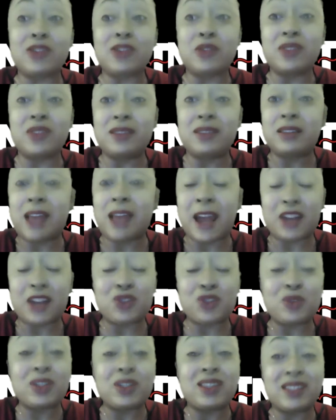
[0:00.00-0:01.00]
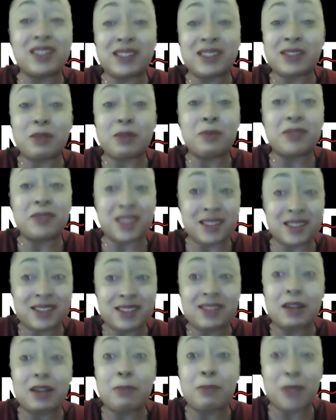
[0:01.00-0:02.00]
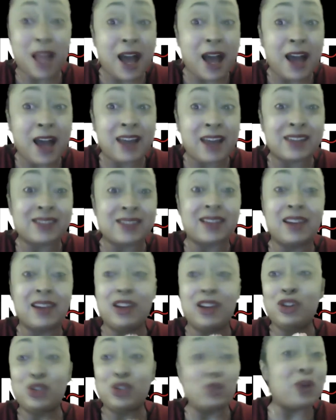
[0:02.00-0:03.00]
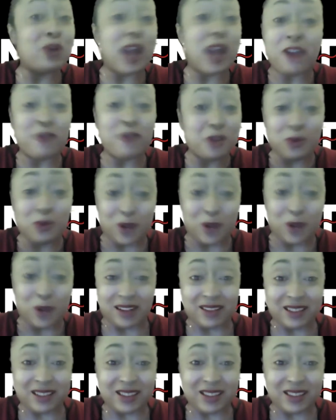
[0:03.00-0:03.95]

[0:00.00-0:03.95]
So actually, this this applies to everyone.